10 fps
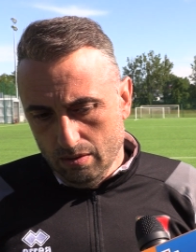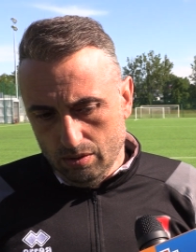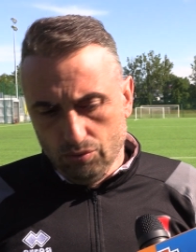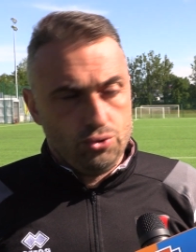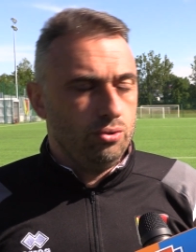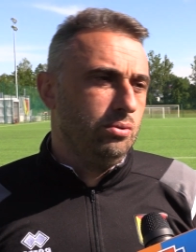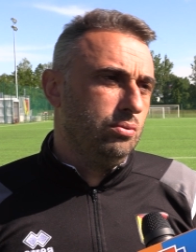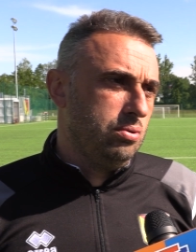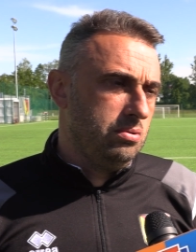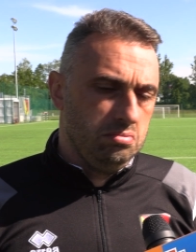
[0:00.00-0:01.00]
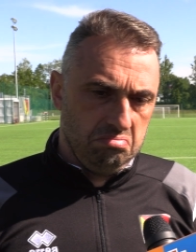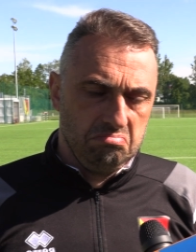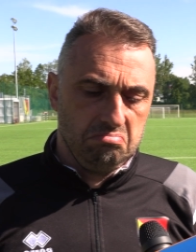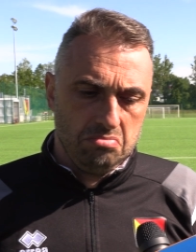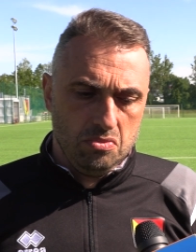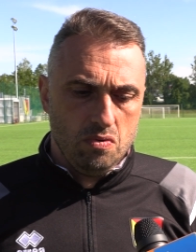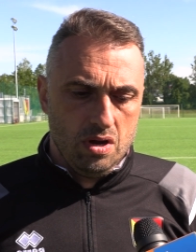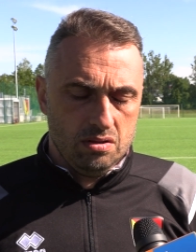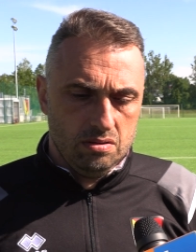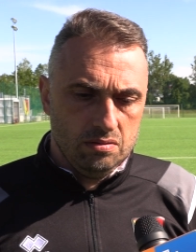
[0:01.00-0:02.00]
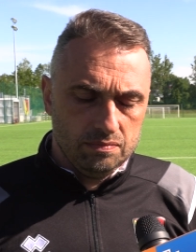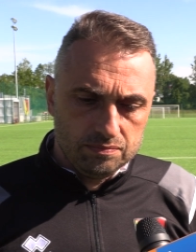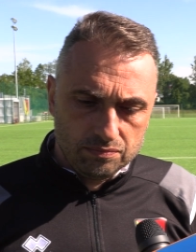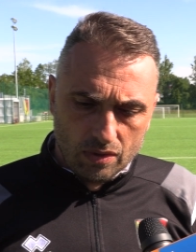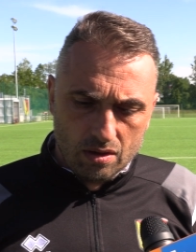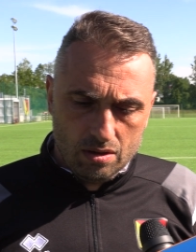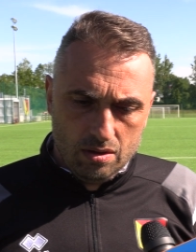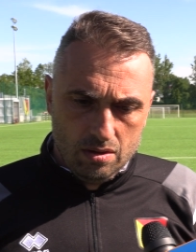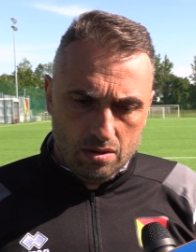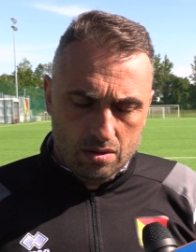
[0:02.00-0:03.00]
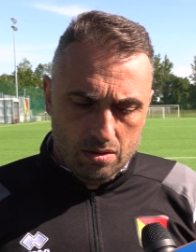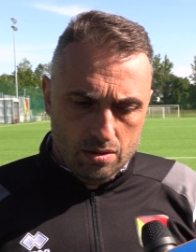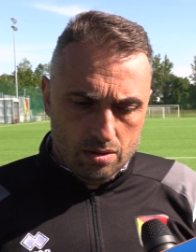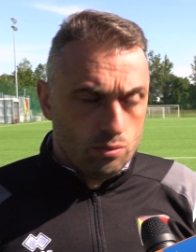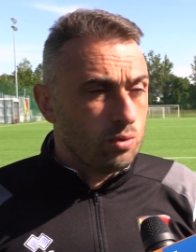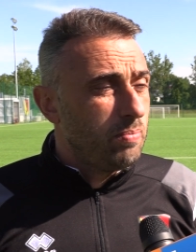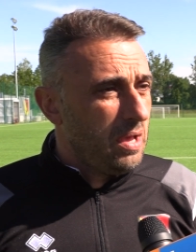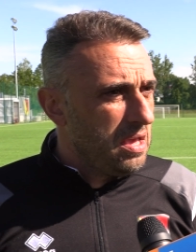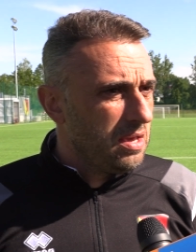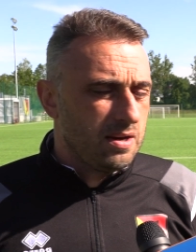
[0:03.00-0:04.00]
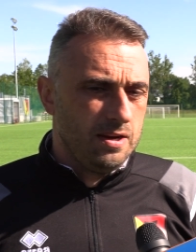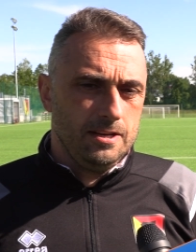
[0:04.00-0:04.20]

also one good playing.